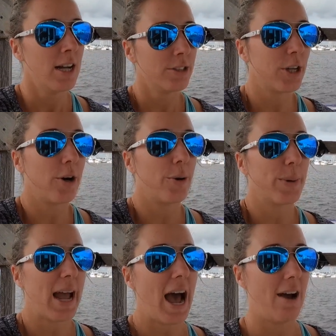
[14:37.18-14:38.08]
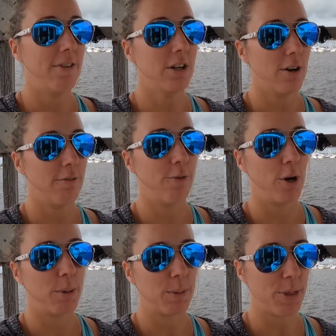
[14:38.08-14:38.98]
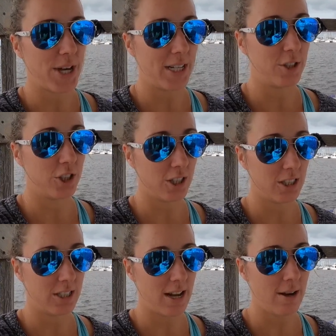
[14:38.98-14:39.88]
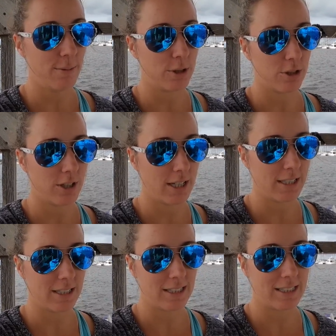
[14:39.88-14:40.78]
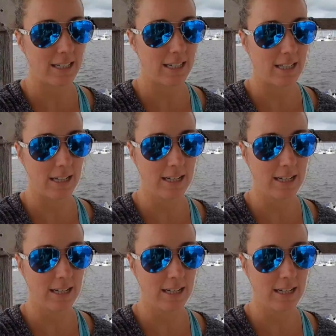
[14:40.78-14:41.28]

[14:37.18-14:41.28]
So we haven't gone forward with that just yet. We're trying to see